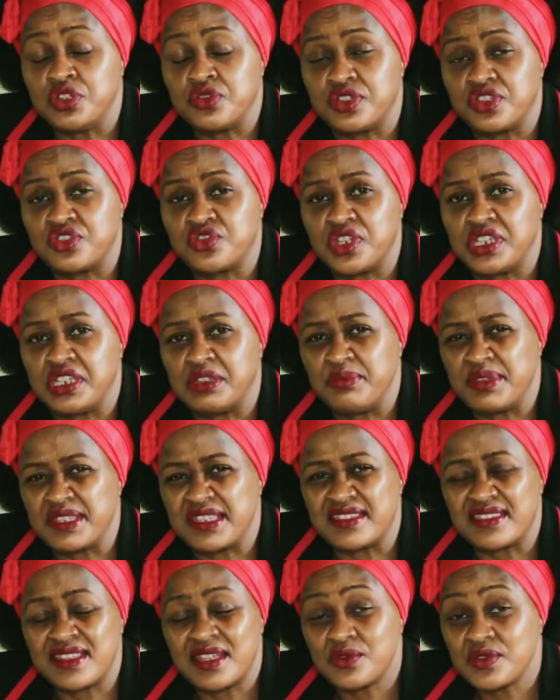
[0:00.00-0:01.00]
the training business.
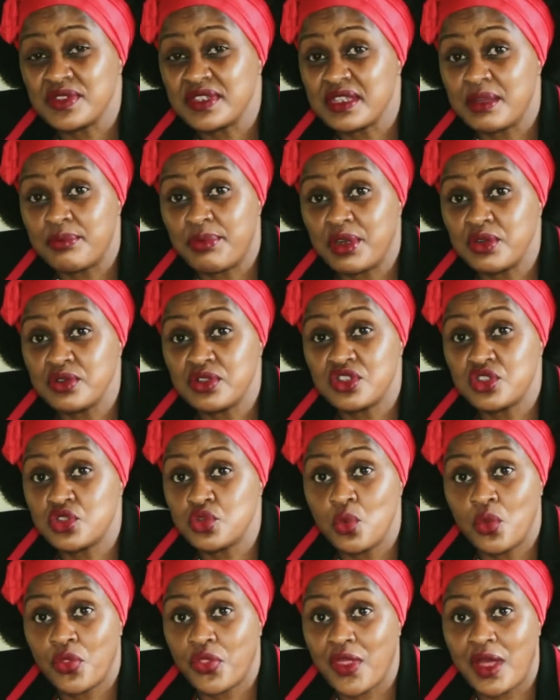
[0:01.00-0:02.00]
That was in about
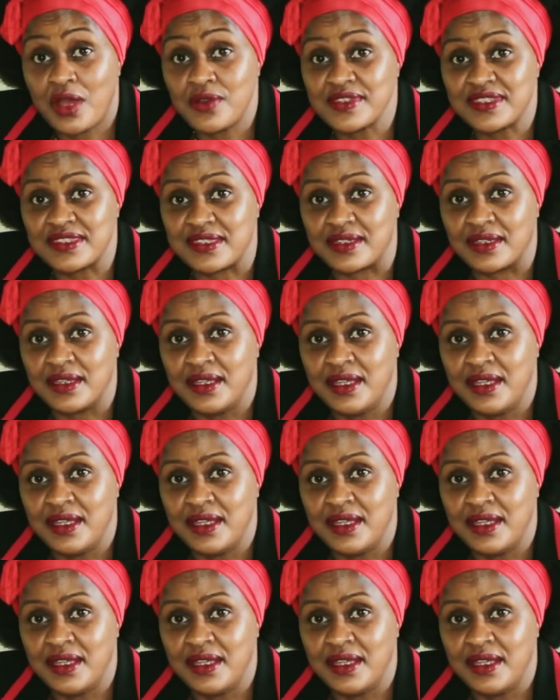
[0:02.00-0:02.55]
2000.